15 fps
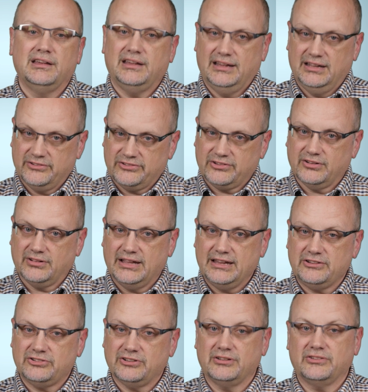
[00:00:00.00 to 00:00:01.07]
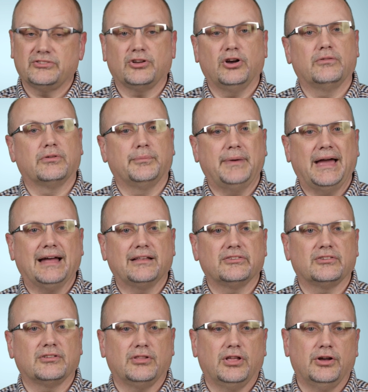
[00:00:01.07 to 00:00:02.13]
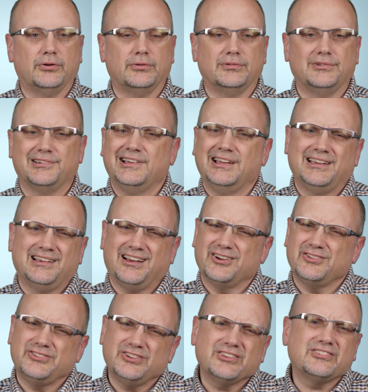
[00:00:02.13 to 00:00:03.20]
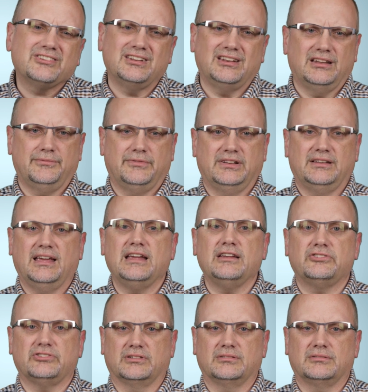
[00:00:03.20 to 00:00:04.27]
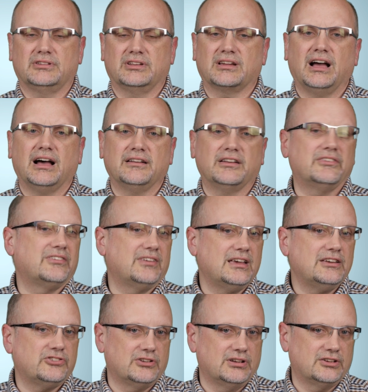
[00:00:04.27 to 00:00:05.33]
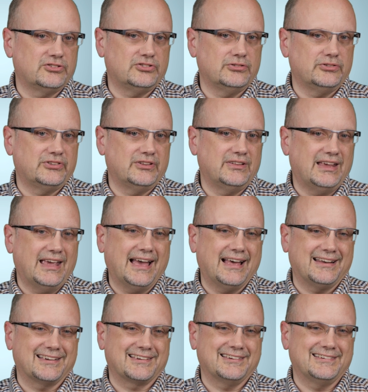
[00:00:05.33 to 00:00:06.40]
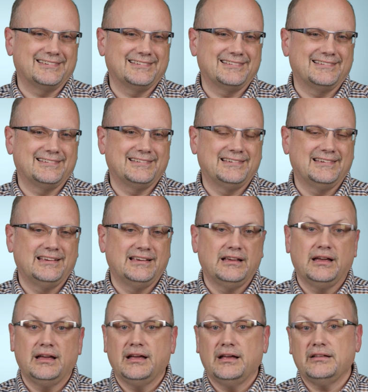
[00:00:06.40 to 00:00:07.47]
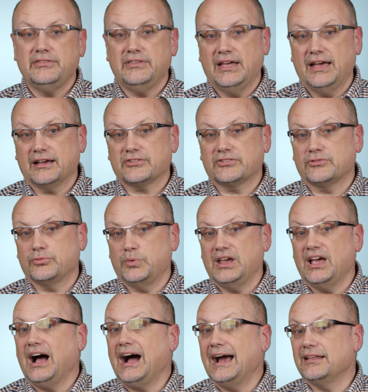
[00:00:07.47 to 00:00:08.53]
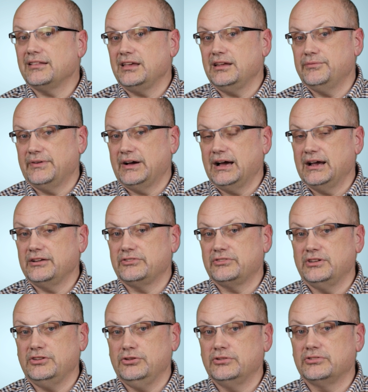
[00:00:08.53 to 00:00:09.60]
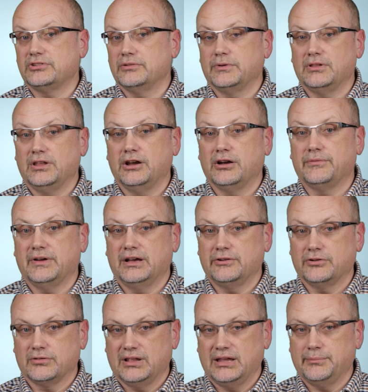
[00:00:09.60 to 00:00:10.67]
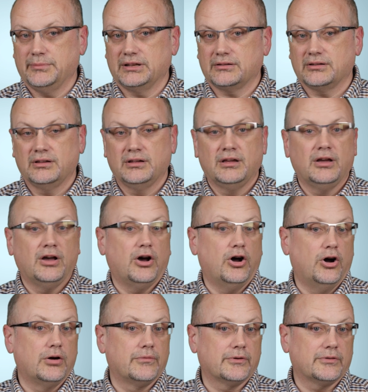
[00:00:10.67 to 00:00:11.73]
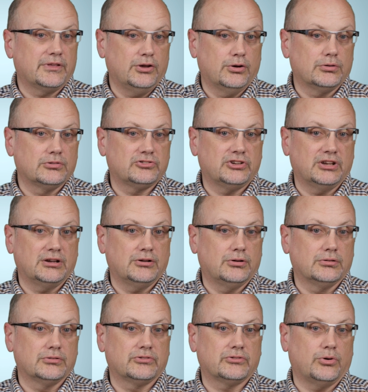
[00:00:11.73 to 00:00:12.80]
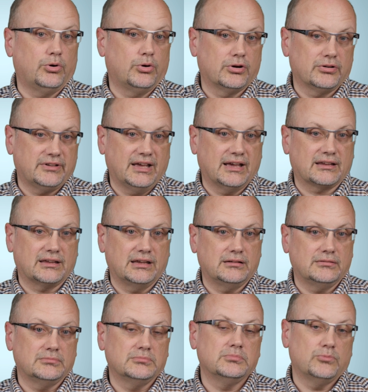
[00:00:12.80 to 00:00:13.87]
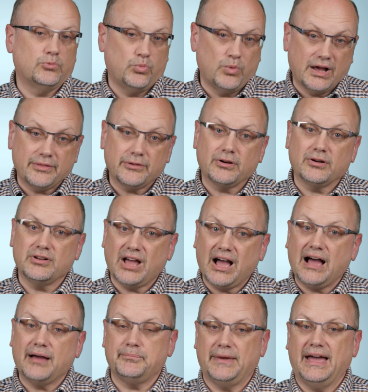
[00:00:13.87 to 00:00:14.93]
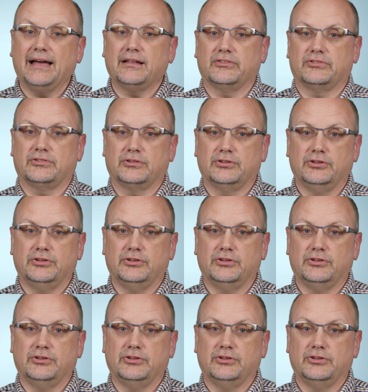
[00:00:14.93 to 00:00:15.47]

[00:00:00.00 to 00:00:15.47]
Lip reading: Installations over battens alone are just an invitation to condensation issues in the attic. Next, we highly advise the use of a layer of underlayment over the old shingles or decking, whether or not battens are